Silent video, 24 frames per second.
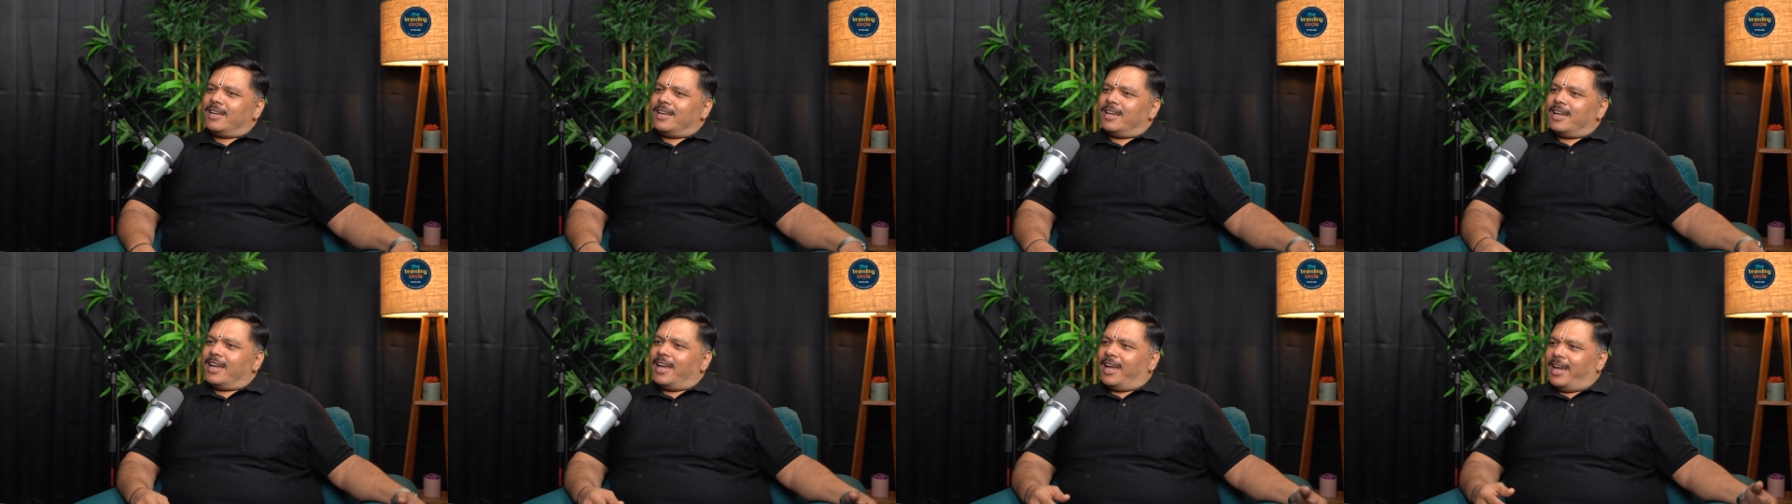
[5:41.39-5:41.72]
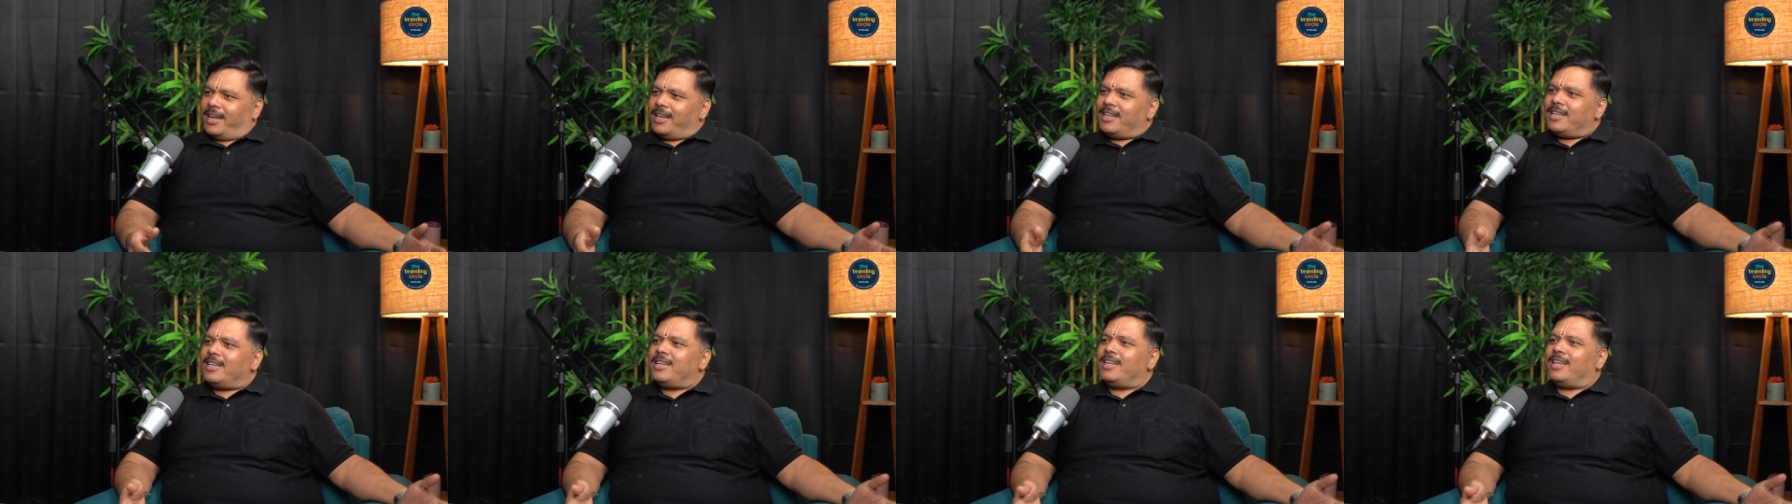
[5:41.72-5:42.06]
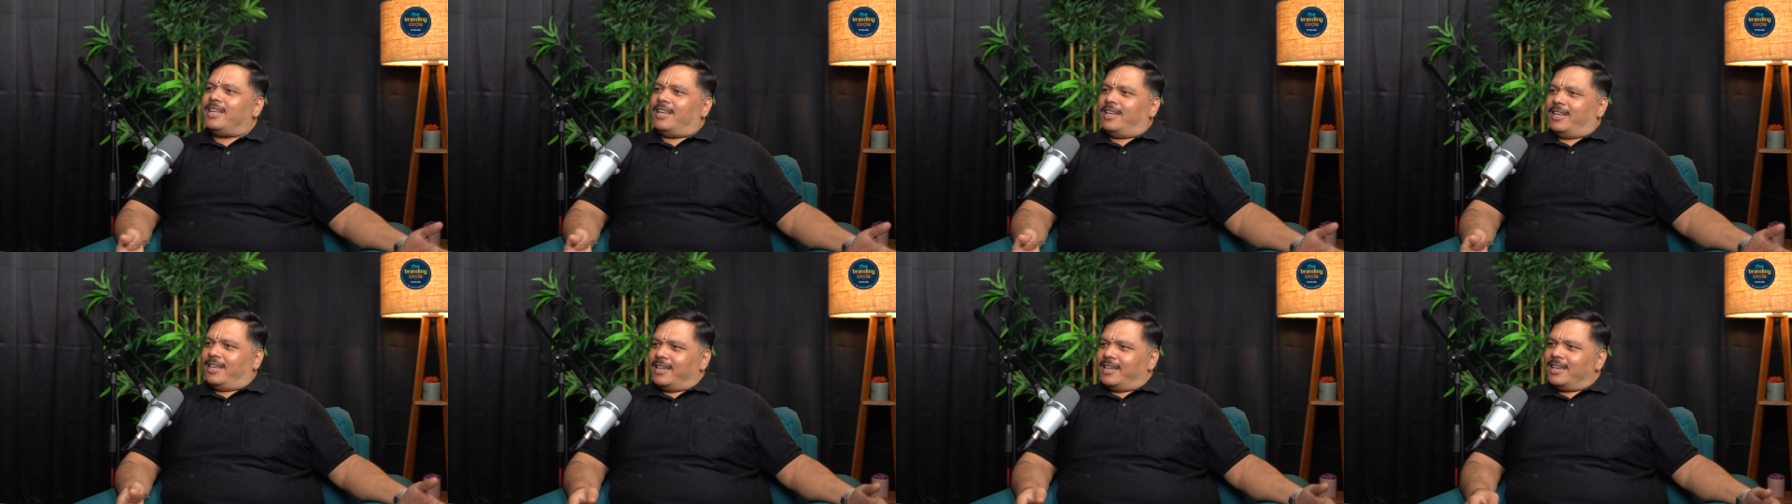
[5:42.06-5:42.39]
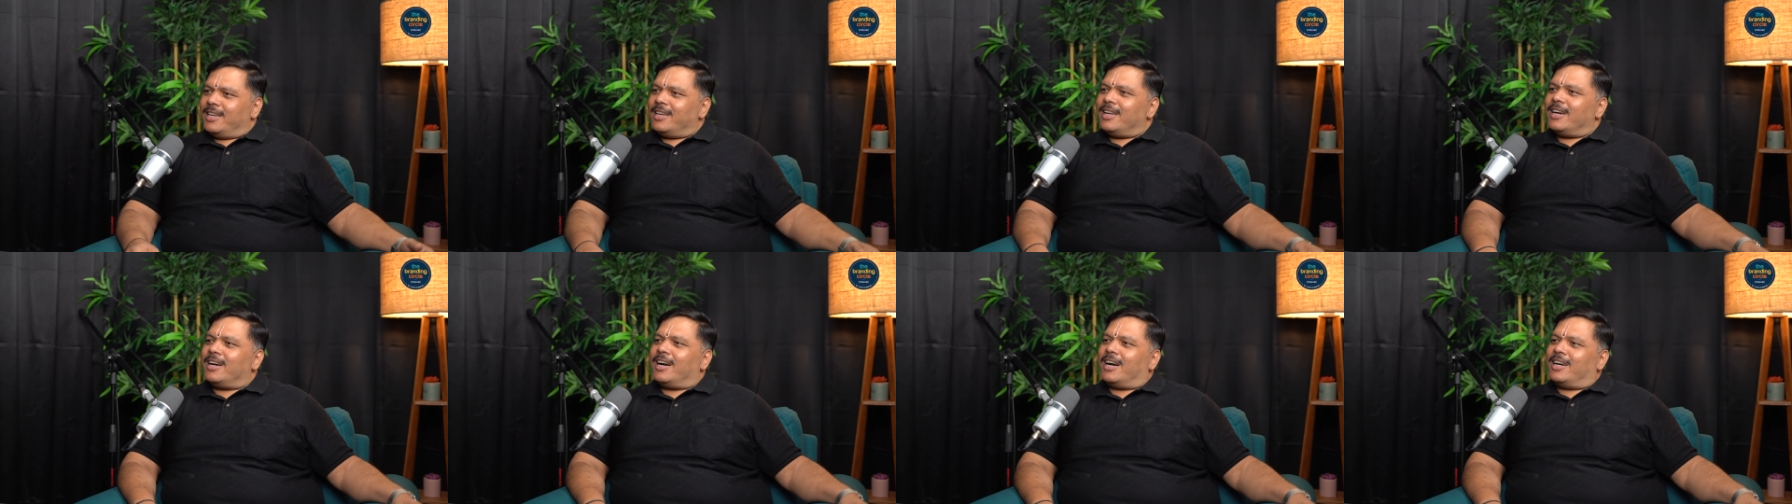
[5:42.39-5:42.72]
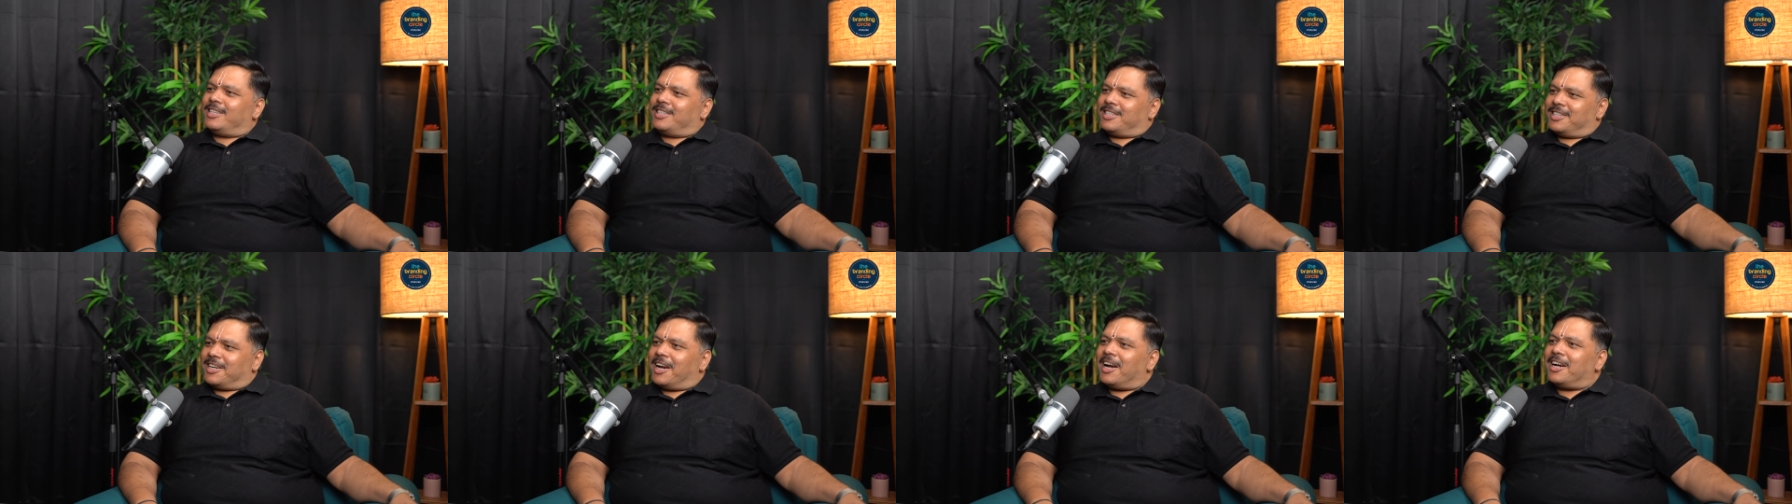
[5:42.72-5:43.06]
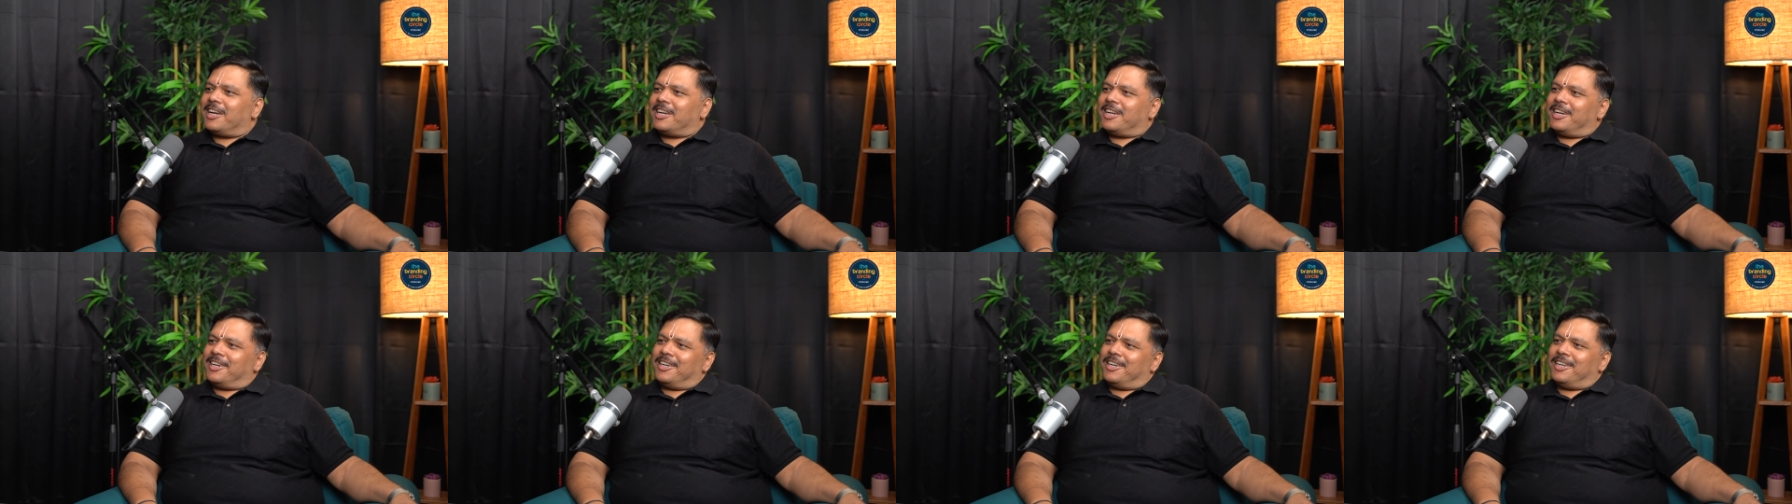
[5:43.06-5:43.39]
18, I
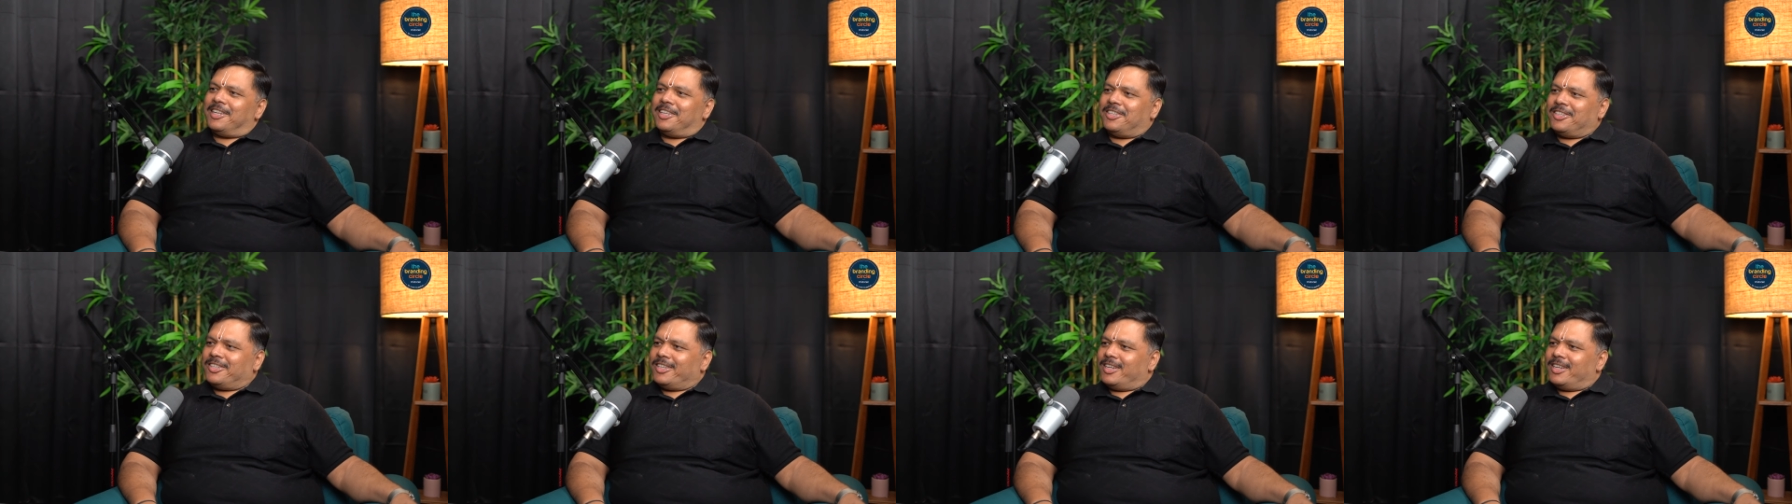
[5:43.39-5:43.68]
started teaching.